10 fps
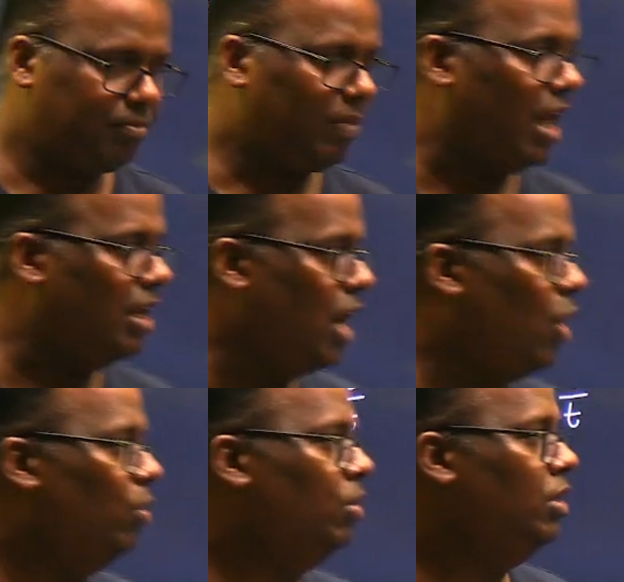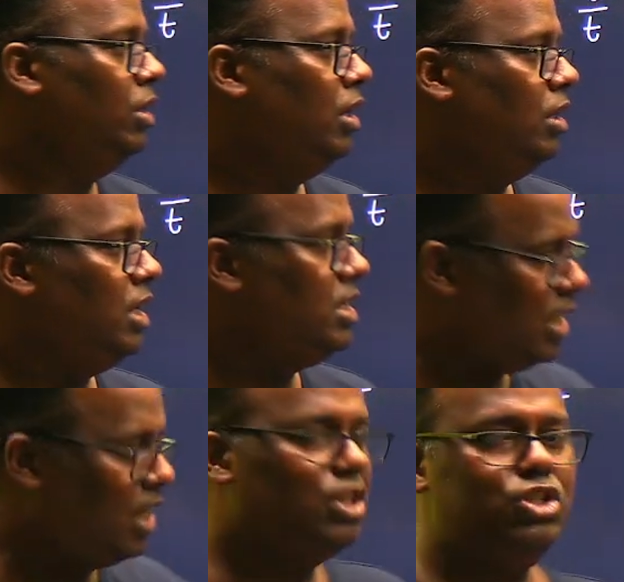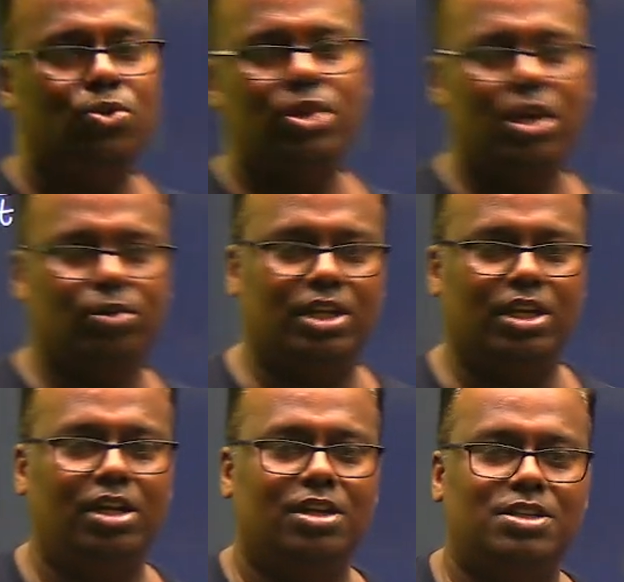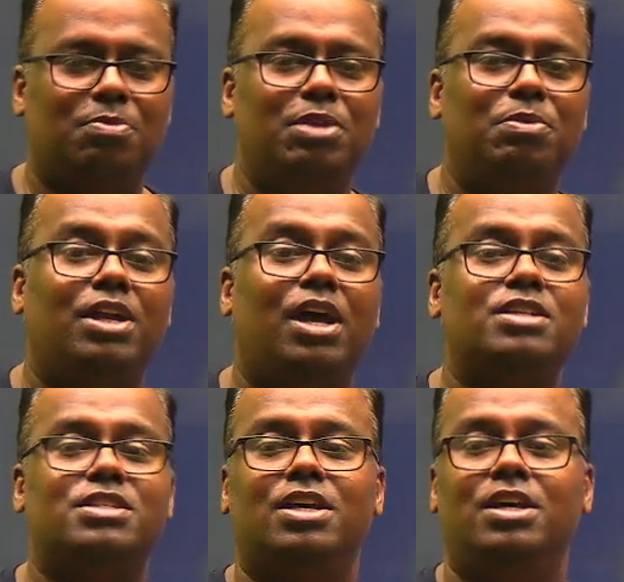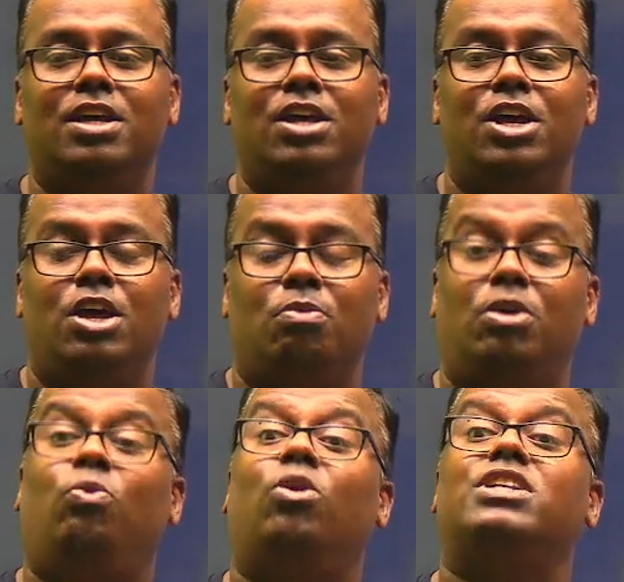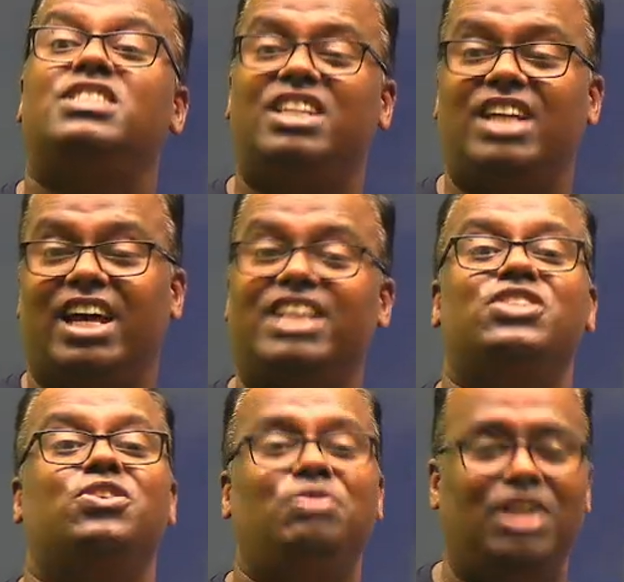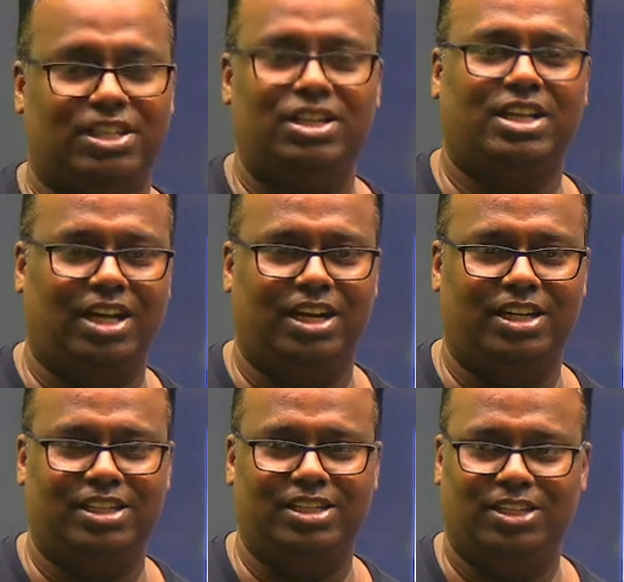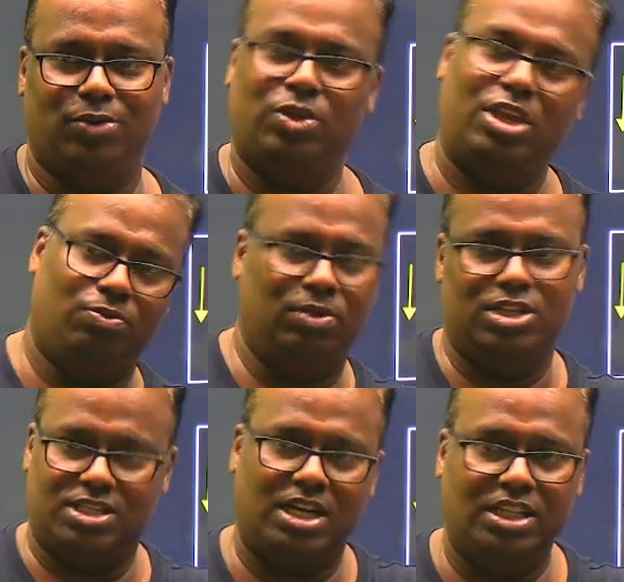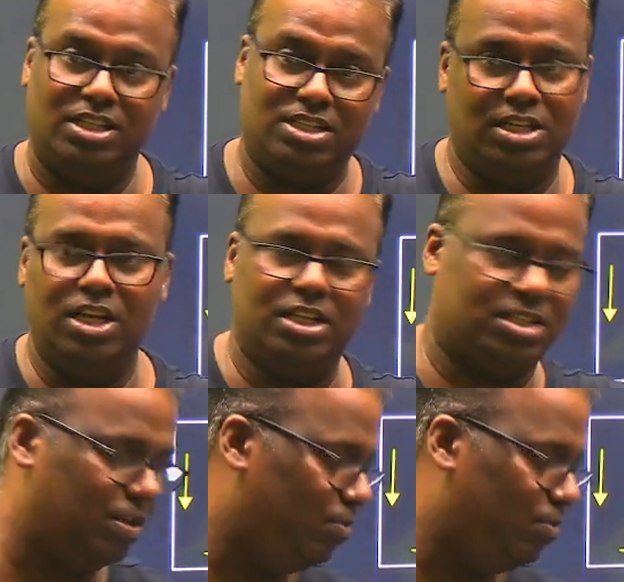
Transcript: Now, there is another story out here. Somebody might ask, but what is the direction of electric current? Okay, we'll study this here itself.